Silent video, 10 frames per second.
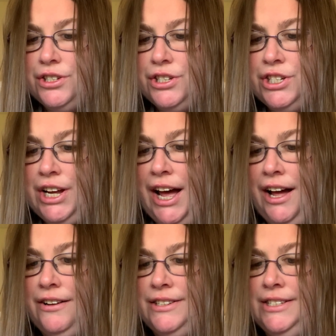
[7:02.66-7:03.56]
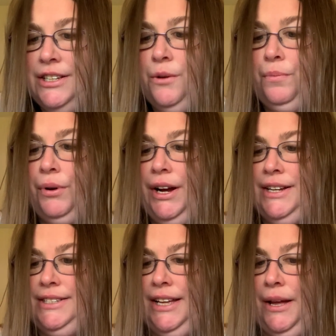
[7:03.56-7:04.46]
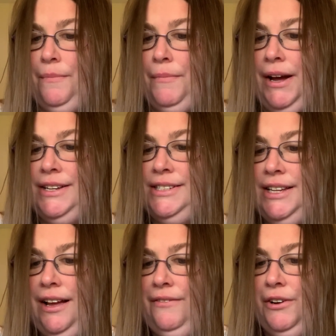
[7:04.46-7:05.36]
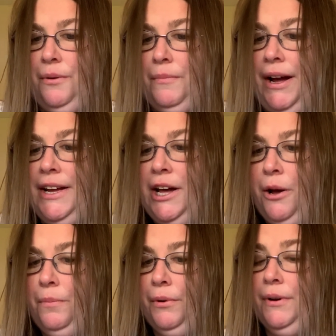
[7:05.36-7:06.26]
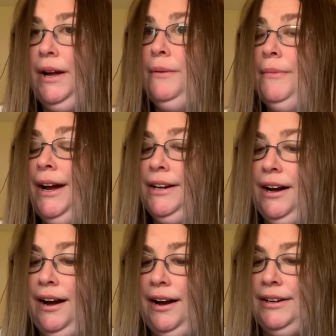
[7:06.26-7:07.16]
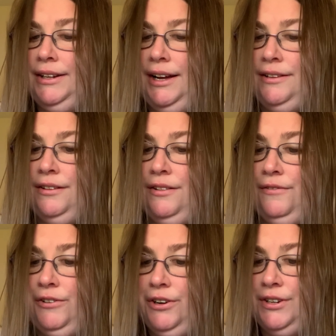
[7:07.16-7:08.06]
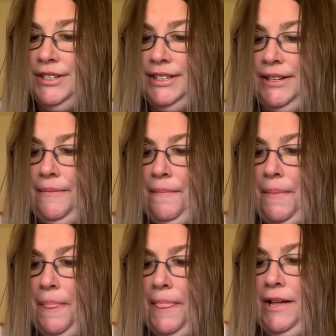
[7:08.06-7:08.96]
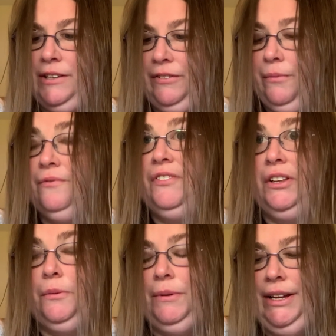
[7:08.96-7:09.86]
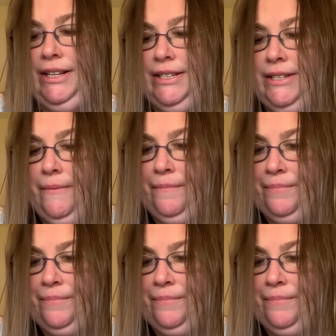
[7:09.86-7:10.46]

shall still praise him, my Savior, my Helper, and my God. And then the verse is from Philippians,